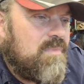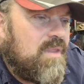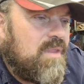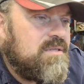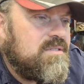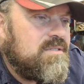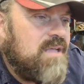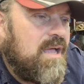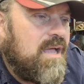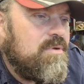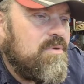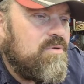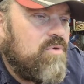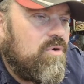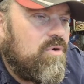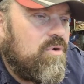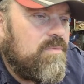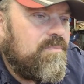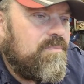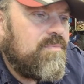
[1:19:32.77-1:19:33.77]
Simon
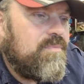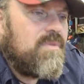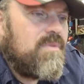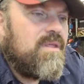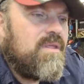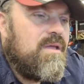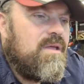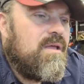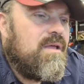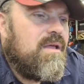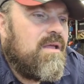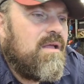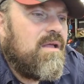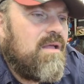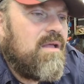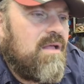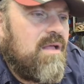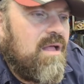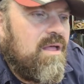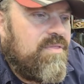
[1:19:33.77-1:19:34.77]
Roll.
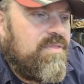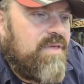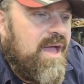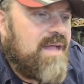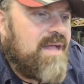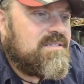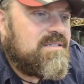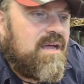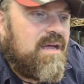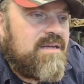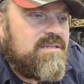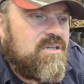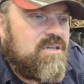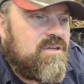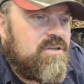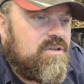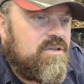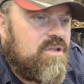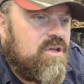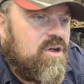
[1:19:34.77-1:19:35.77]
That I
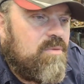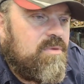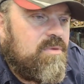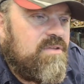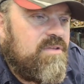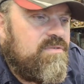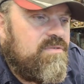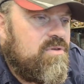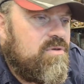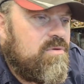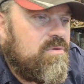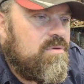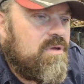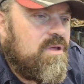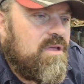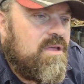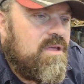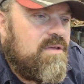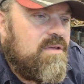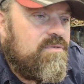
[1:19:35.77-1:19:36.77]
don't know, but if you
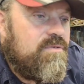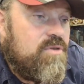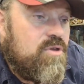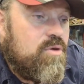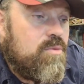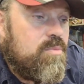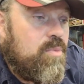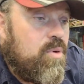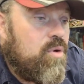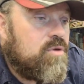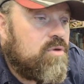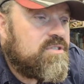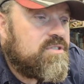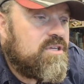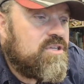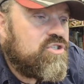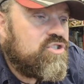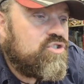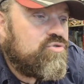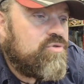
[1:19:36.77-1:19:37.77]
put
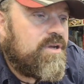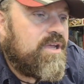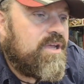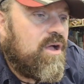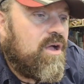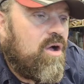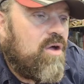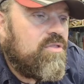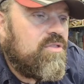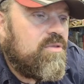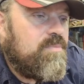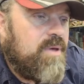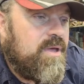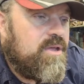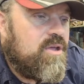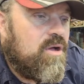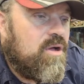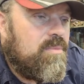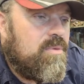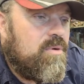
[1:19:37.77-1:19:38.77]
a trigger on the
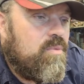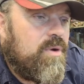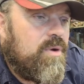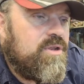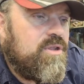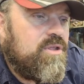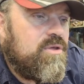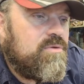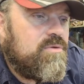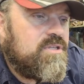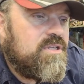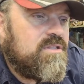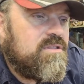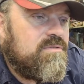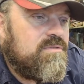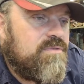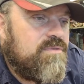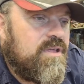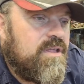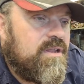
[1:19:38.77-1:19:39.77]
pickup when you did the
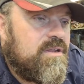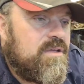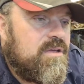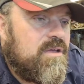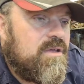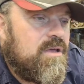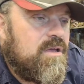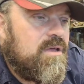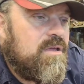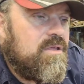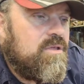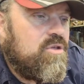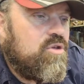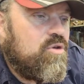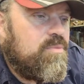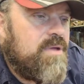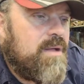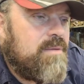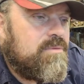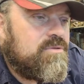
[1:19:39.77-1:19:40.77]
vid, you'll
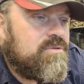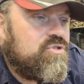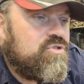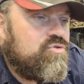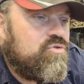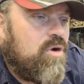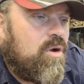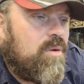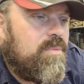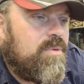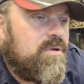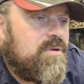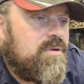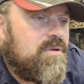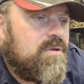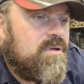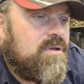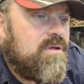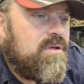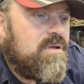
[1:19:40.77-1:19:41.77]
be able to drop
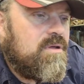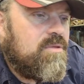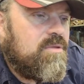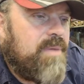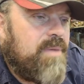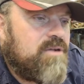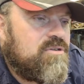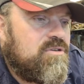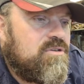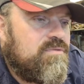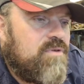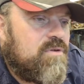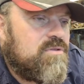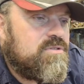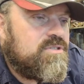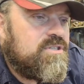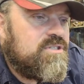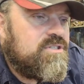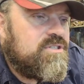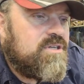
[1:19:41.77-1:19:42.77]
the battery
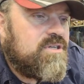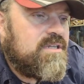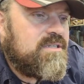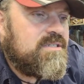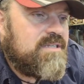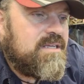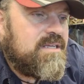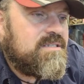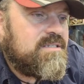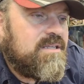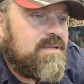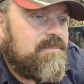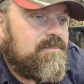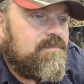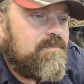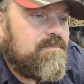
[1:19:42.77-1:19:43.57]
voltage and test it.